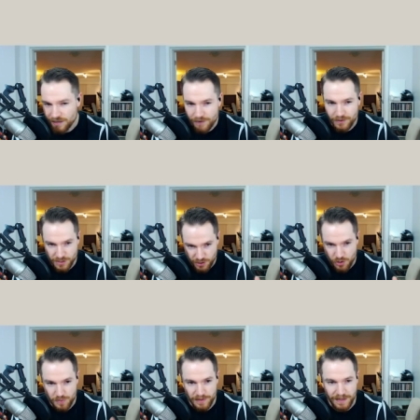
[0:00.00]
cover the
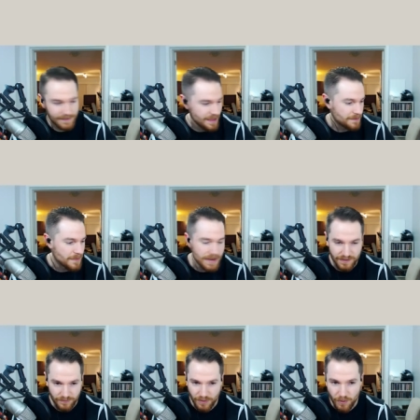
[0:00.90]
scoop in like 10
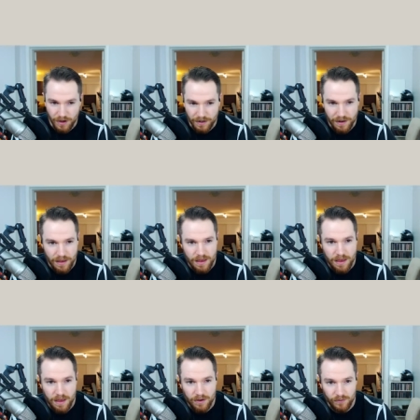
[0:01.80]
minutes if I wanted
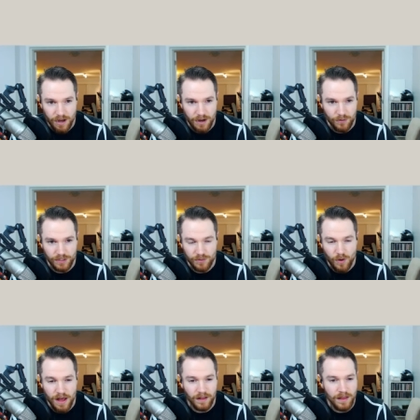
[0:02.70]
uh, really
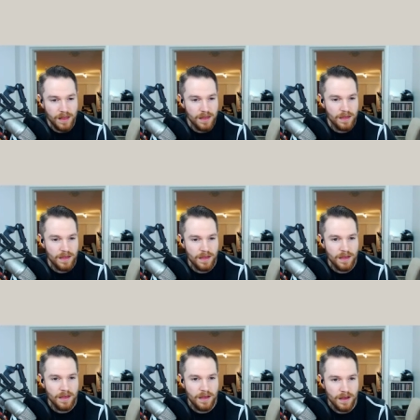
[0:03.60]
well.
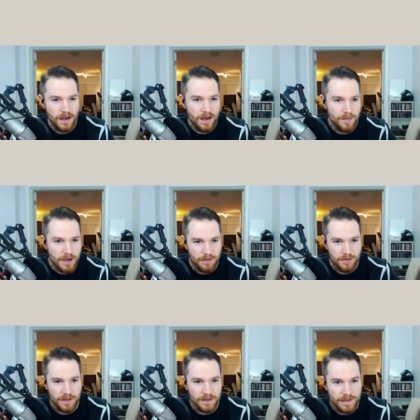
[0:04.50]
Um, other
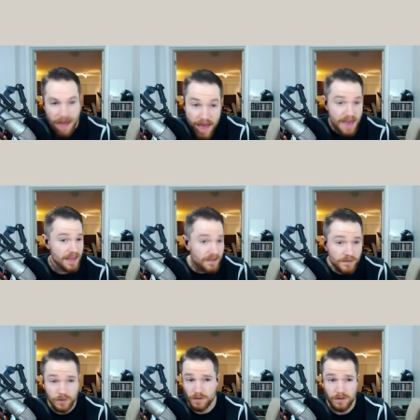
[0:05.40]
than that,